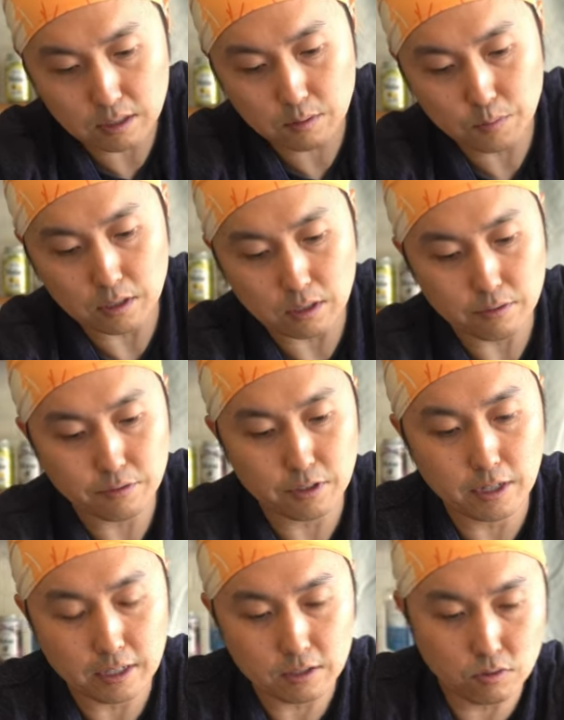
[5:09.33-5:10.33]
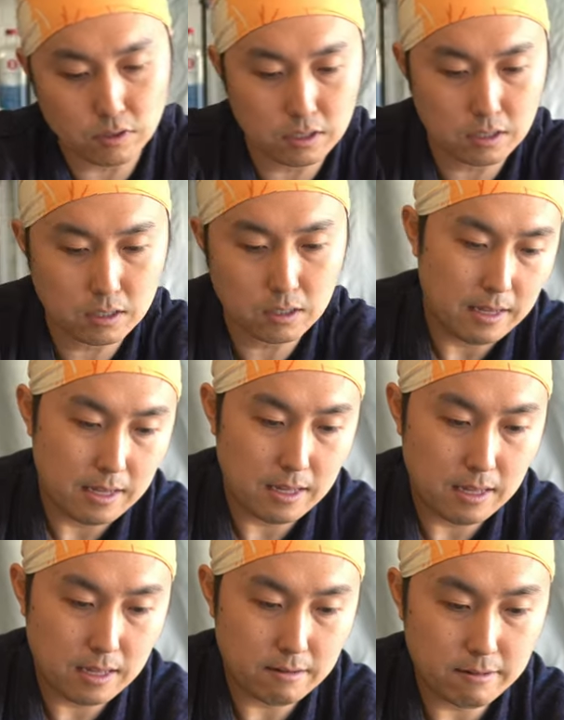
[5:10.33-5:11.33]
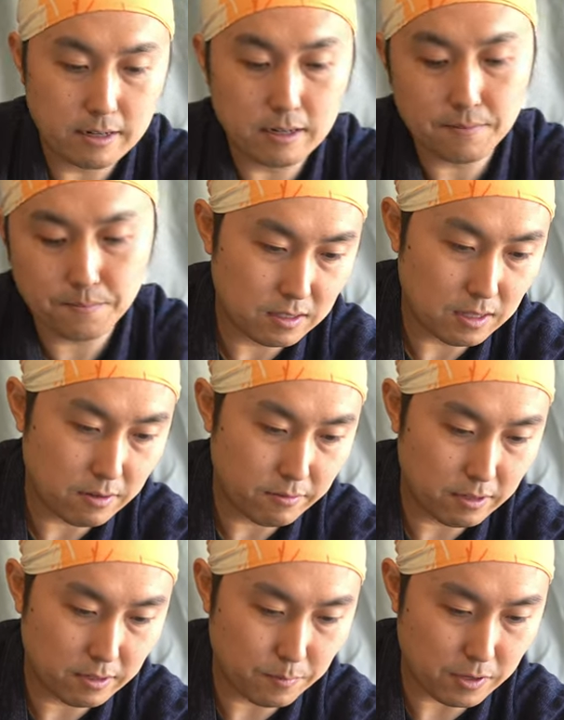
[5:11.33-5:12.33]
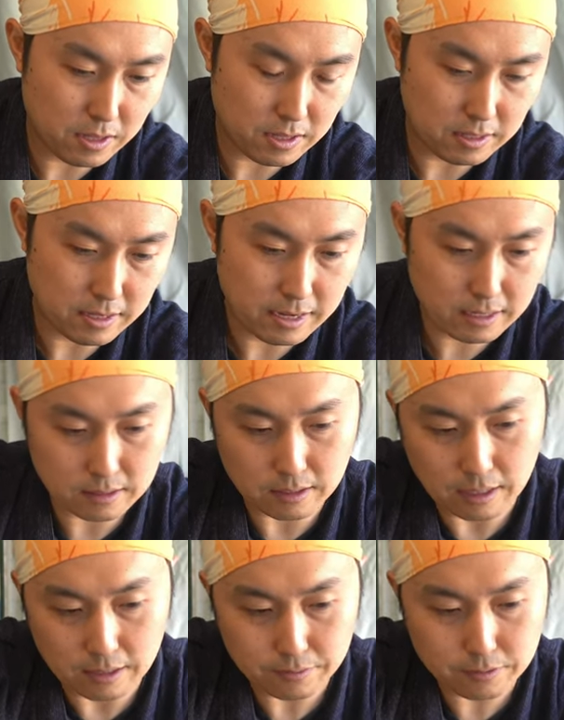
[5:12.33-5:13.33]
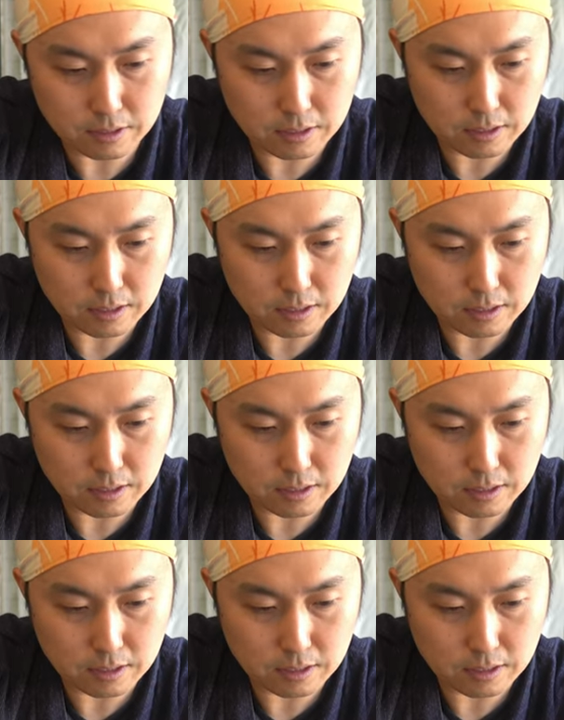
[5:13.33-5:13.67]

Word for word: that'll be good for yakitori. And right here, not really much neck left